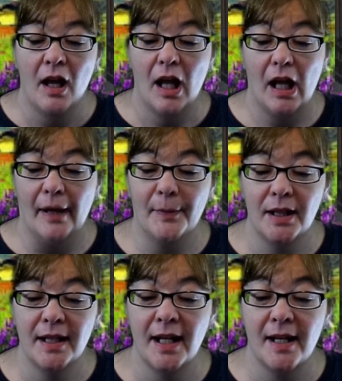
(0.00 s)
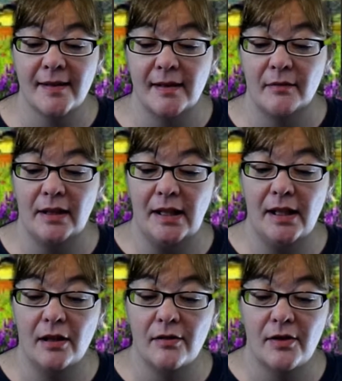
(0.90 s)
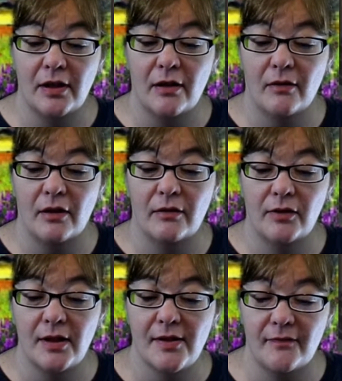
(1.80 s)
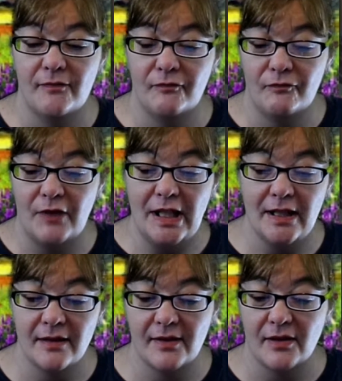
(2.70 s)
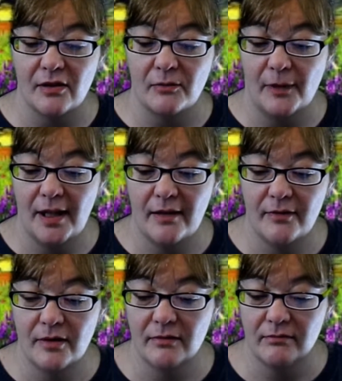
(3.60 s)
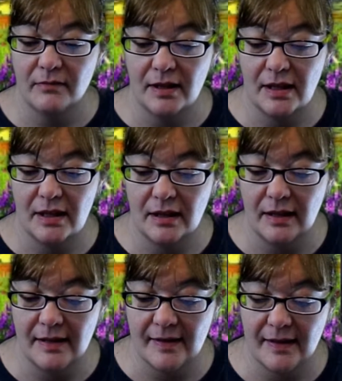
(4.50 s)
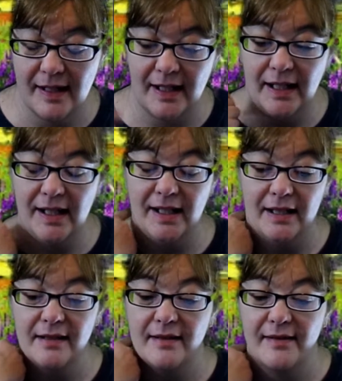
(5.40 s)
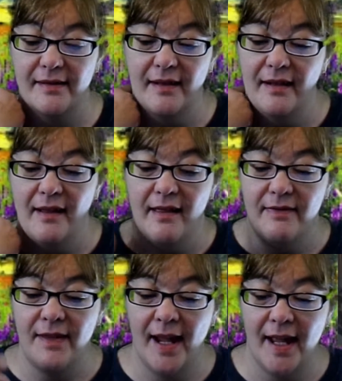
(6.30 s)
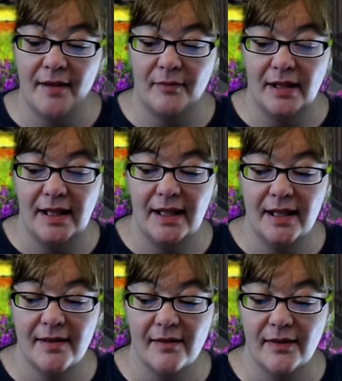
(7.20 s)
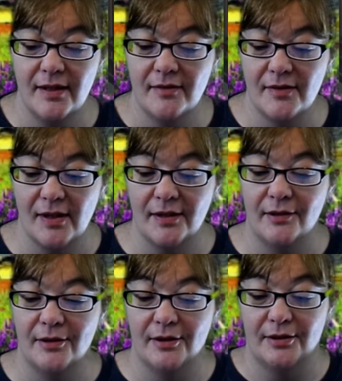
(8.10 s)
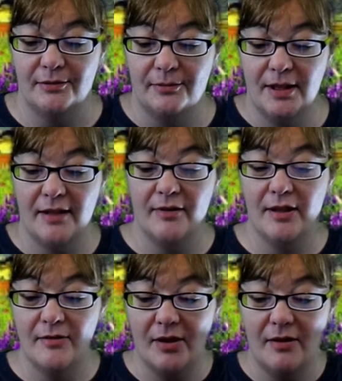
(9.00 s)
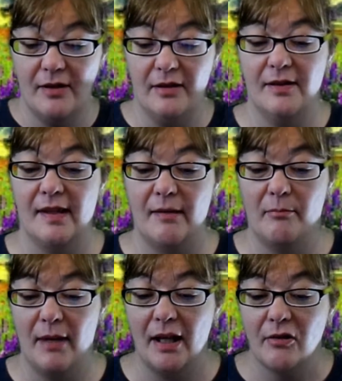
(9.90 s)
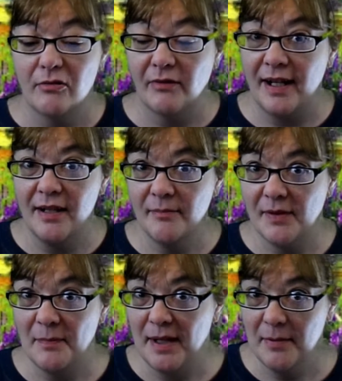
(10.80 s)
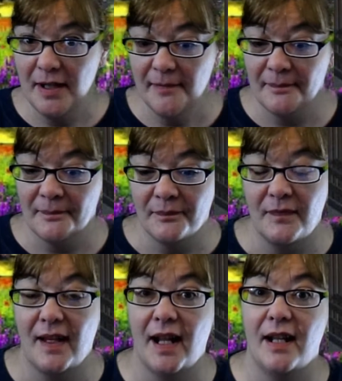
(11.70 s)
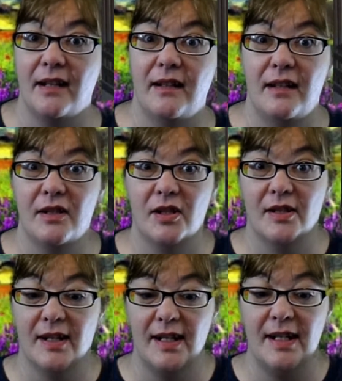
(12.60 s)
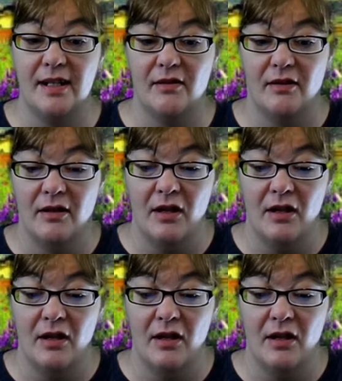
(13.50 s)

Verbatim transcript: I'm going to guess that when he goes to go over this fence or whatever this thing is, that when he gets on those, oh, whatever those are, it looks like metal ramps maybe, that it's just going to either,